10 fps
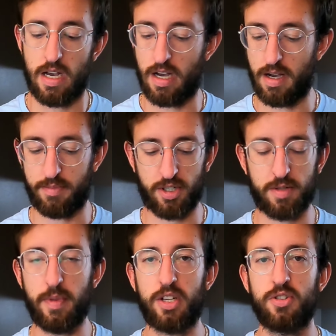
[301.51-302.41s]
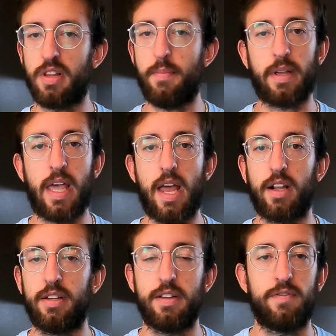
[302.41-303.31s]
just to make sure that
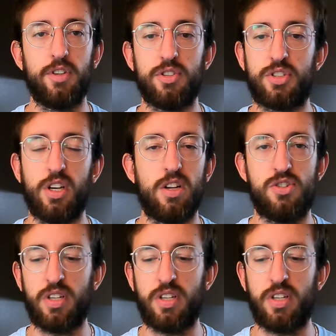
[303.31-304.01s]
mechanically it feels good.